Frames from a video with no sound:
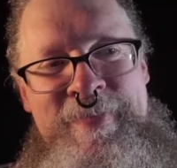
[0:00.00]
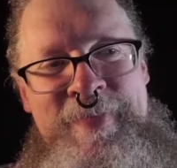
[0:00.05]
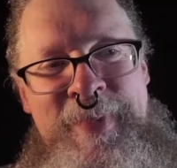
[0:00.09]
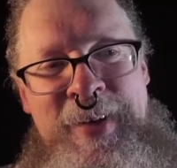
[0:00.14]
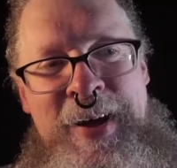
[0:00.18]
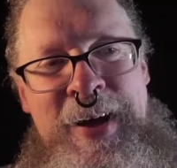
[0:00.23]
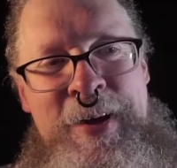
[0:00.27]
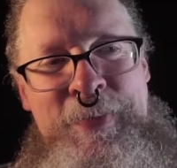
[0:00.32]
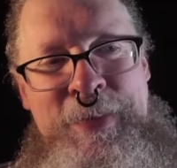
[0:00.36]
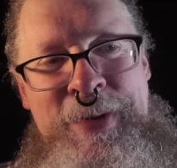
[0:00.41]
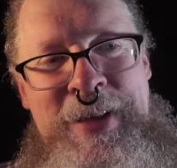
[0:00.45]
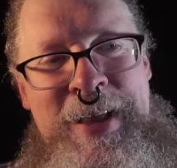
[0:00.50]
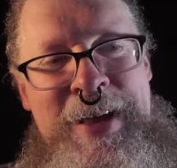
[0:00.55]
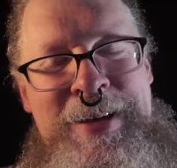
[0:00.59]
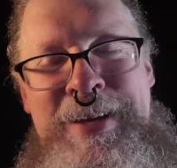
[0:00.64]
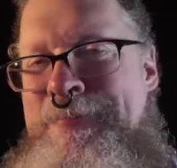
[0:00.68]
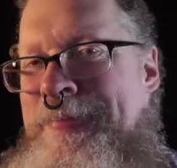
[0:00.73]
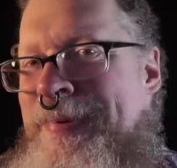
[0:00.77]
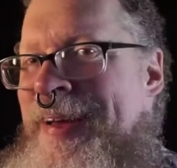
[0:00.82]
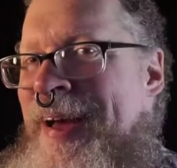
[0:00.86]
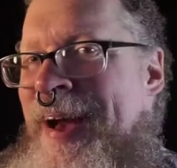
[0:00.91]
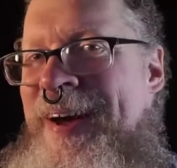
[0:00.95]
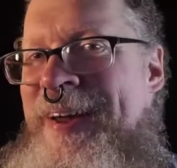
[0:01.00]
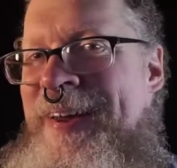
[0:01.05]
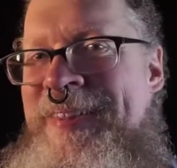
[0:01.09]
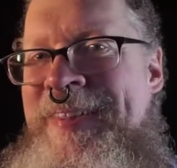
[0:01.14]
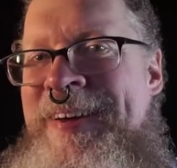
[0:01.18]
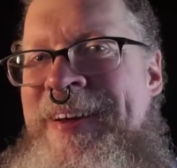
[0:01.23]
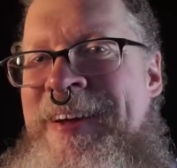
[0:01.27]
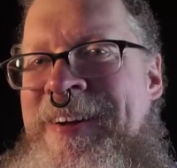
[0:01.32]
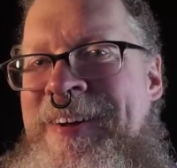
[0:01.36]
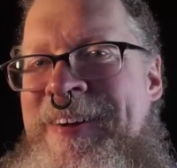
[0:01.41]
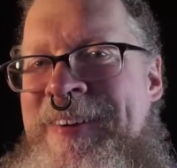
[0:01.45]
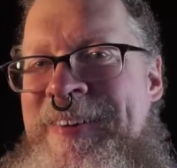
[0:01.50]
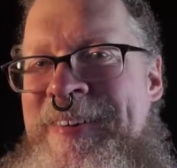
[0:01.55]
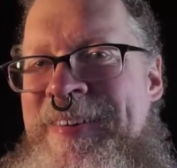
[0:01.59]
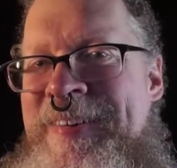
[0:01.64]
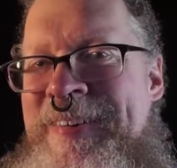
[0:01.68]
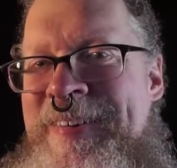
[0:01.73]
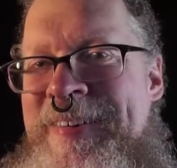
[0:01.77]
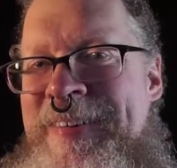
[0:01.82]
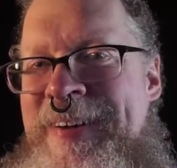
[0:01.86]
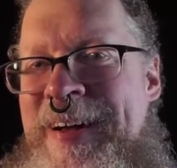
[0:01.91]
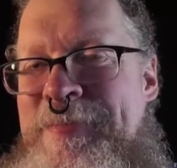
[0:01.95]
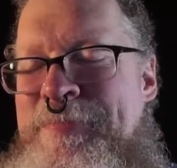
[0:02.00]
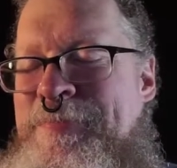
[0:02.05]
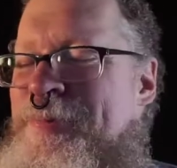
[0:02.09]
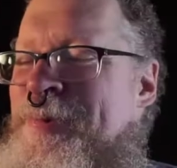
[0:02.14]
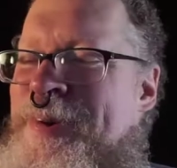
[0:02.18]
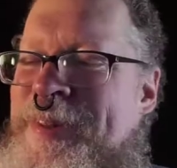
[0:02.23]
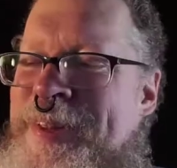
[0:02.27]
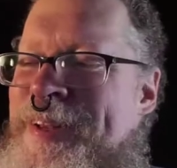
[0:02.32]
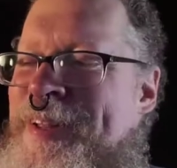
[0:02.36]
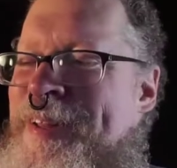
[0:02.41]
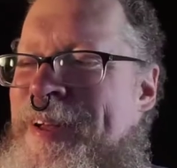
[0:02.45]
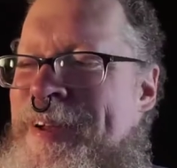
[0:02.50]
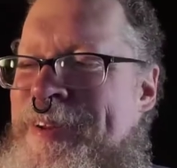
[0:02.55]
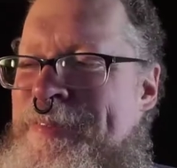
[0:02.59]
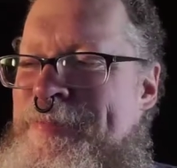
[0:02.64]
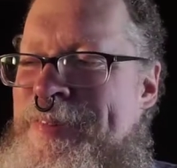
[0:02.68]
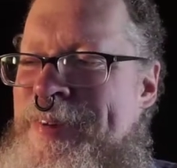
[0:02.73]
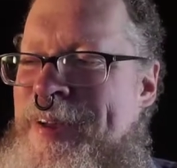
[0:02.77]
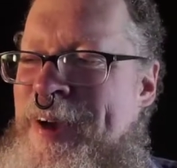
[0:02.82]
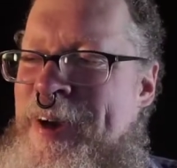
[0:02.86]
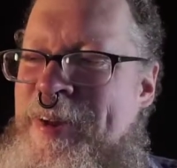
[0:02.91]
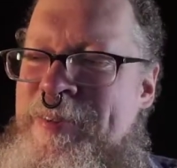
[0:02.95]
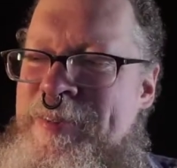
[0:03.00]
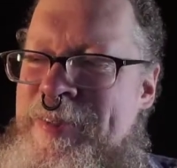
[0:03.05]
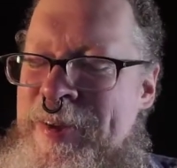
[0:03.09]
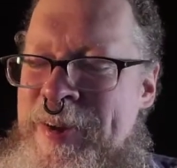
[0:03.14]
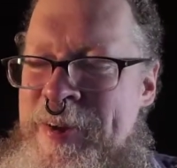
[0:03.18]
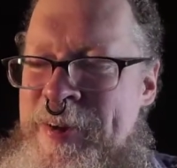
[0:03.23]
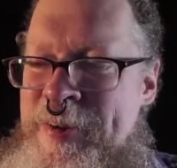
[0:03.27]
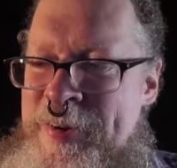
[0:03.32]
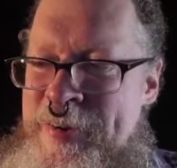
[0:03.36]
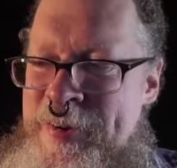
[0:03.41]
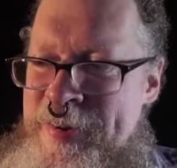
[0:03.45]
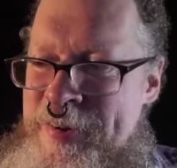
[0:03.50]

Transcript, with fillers: I'm glad to be out of there. I'm really glad to be out of there.